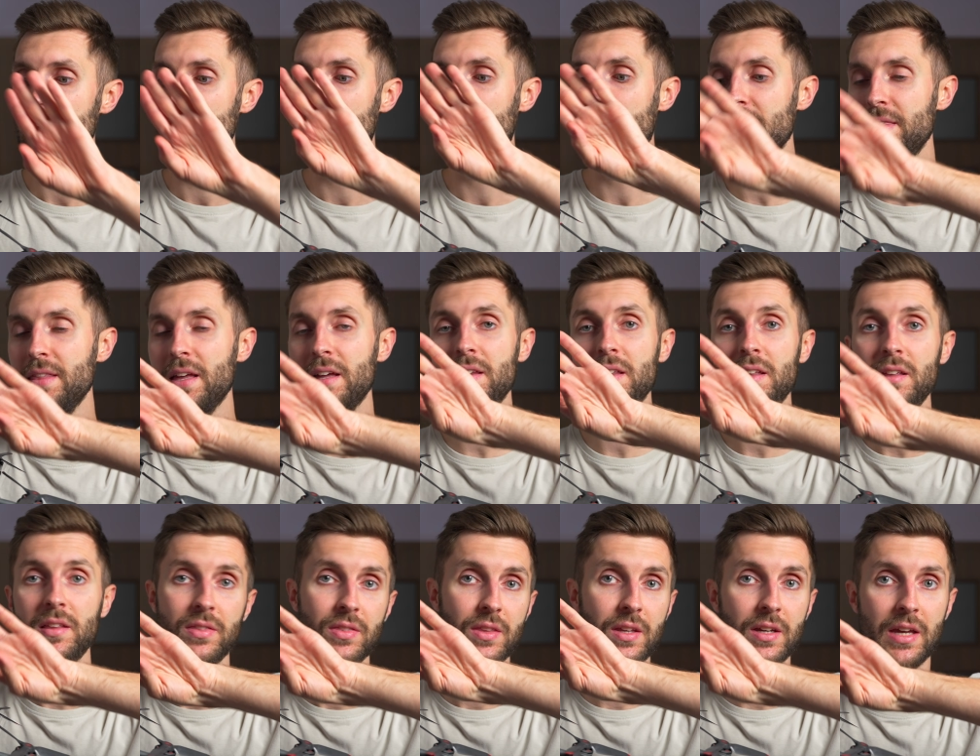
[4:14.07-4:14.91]
and then
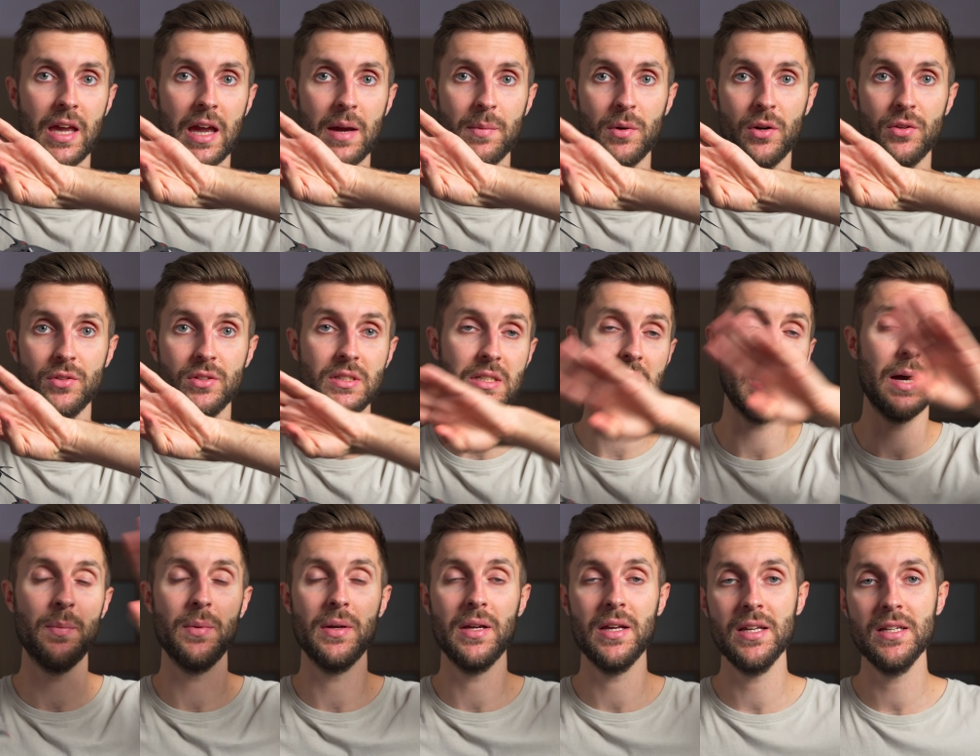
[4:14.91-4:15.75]
the camera on the
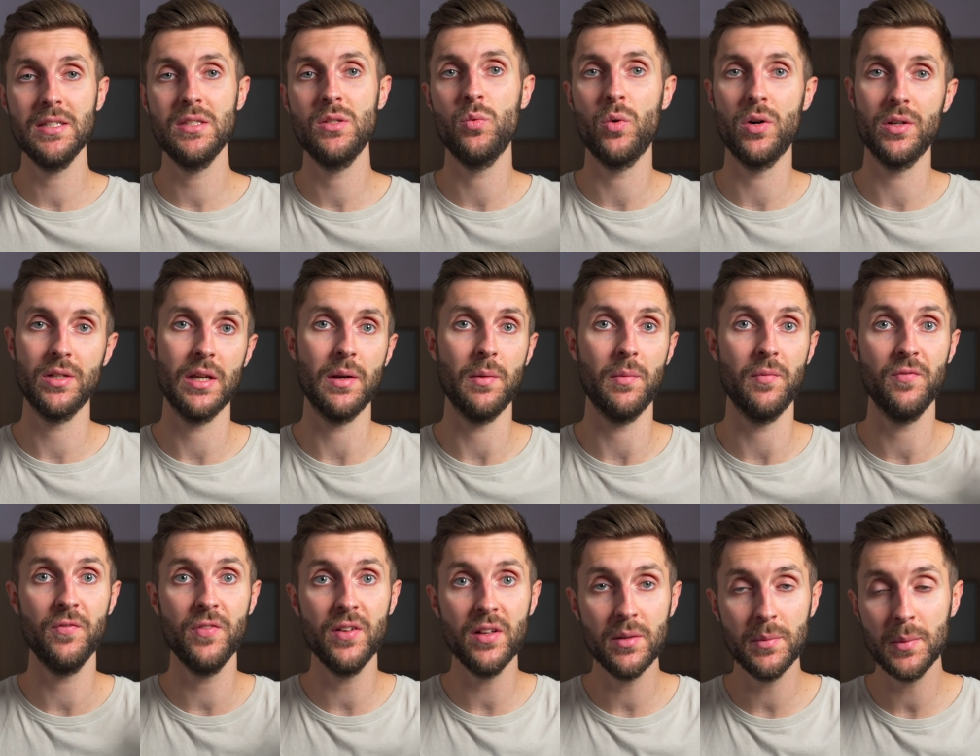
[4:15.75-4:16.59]
top is the one that I'm
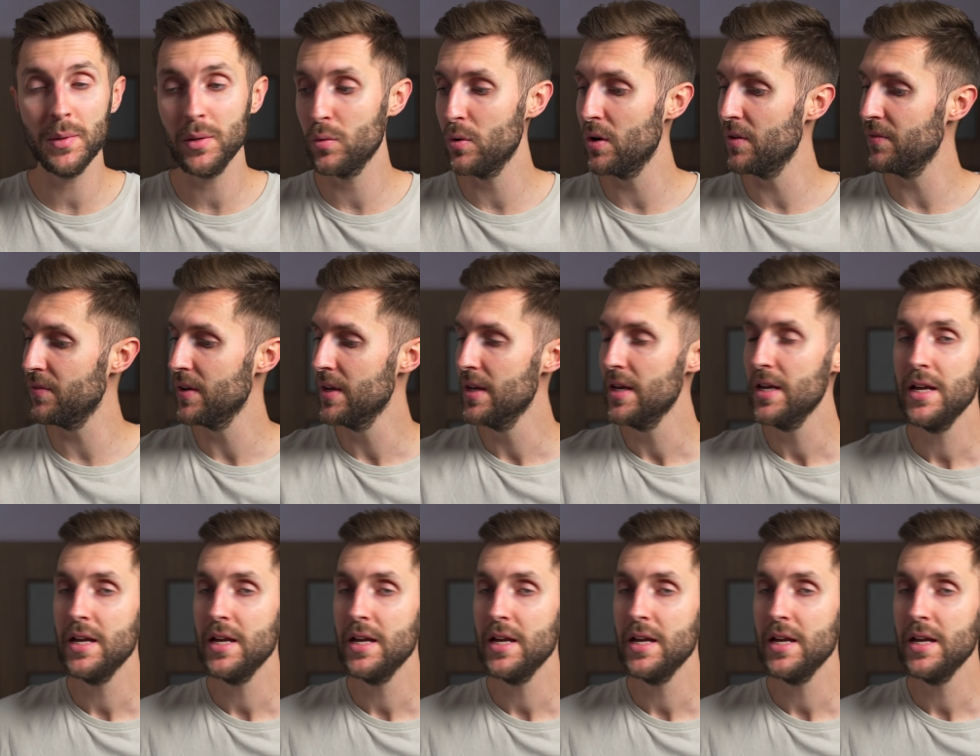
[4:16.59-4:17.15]
filming with.